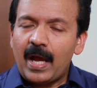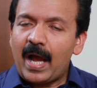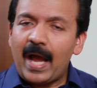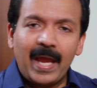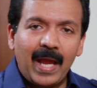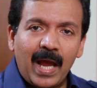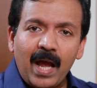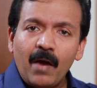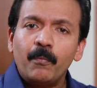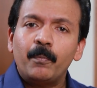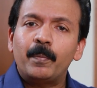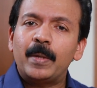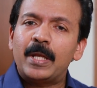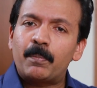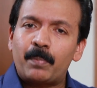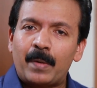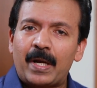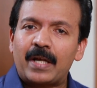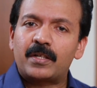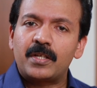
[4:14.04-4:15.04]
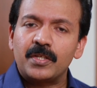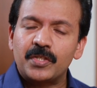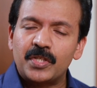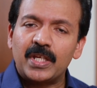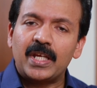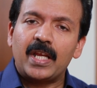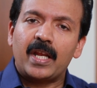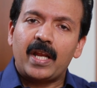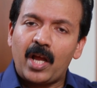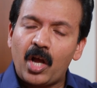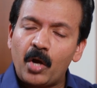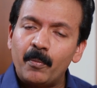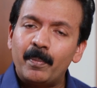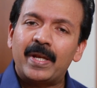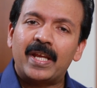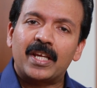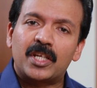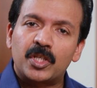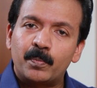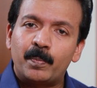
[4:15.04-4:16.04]
I have been practicing and I have
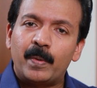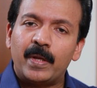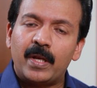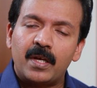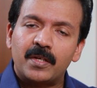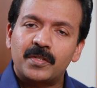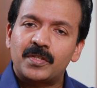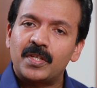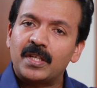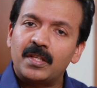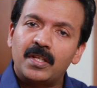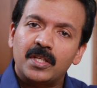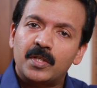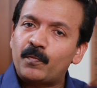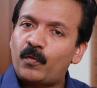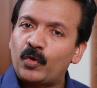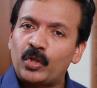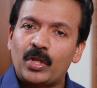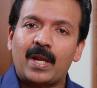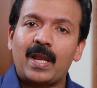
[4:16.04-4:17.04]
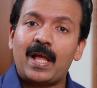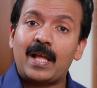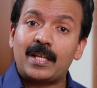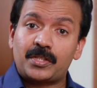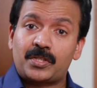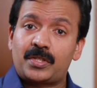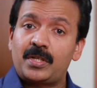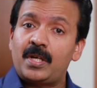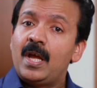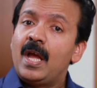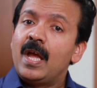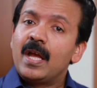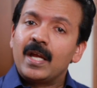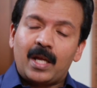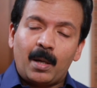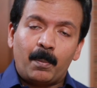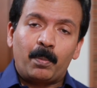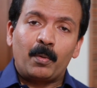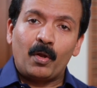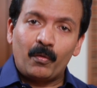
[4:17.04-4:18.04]
been experiencing this for the last
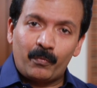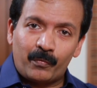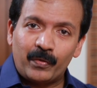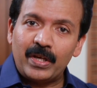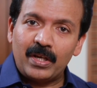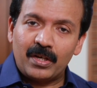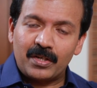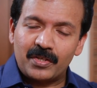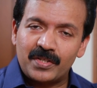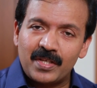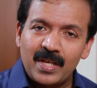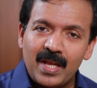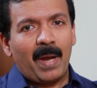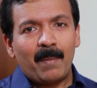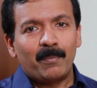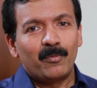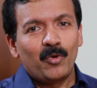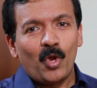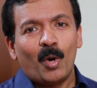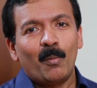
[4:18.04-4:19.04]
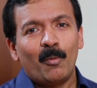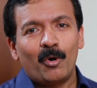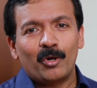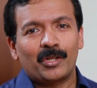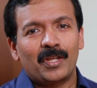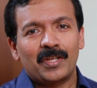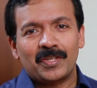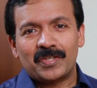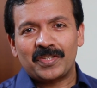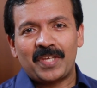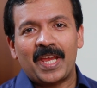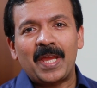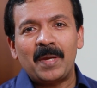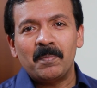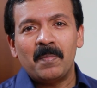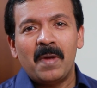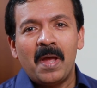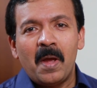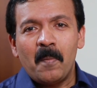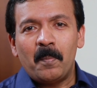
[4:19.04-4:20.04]
couple of years. I'm no more the
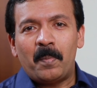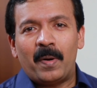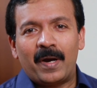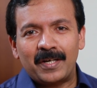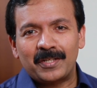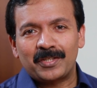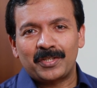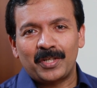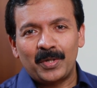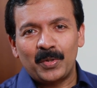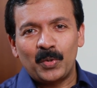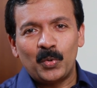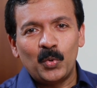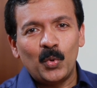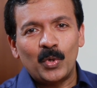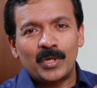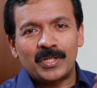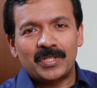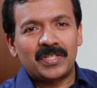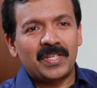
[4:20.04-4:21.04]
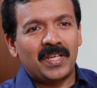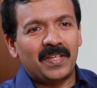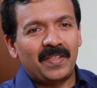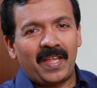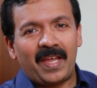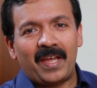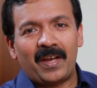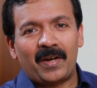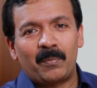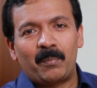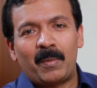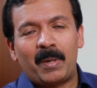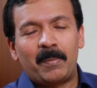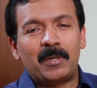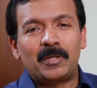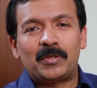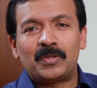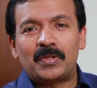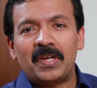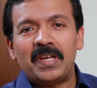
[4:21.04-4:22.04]
same person who was there
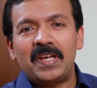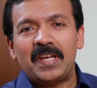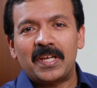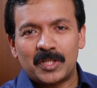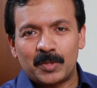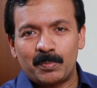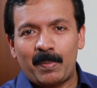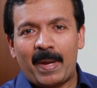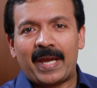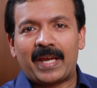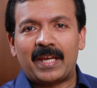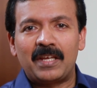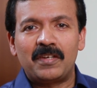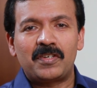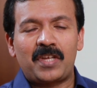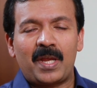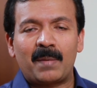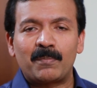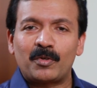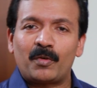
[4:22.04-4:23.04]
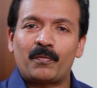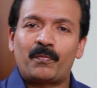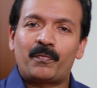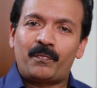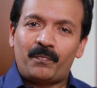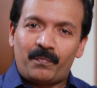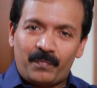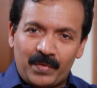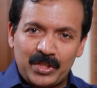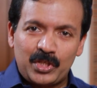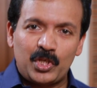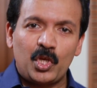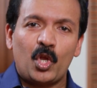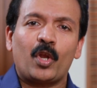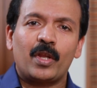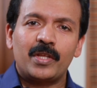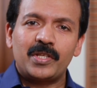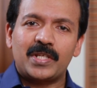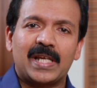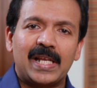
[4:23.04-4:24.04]
maybe 3 years back in terms of
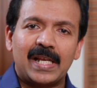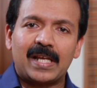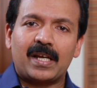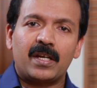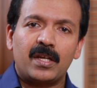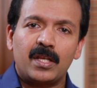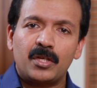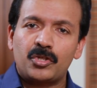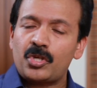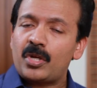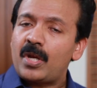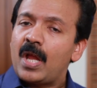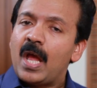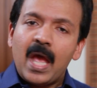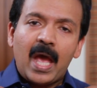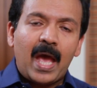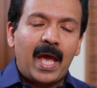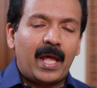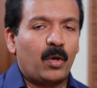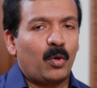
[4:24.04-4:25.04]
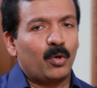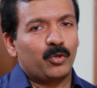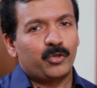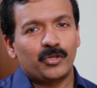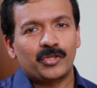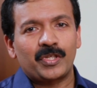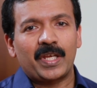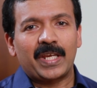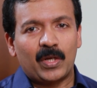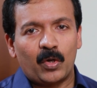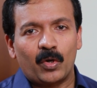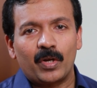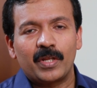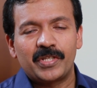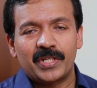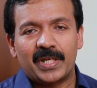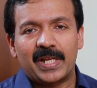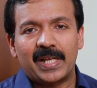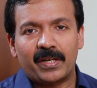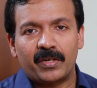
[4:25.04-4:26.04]
physiological condition and also
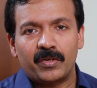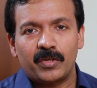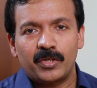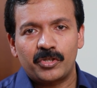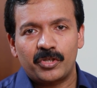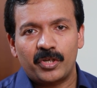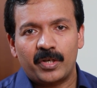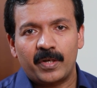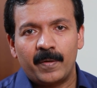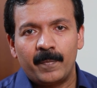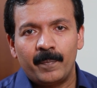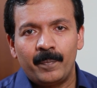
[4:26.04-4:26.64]
psychological condition.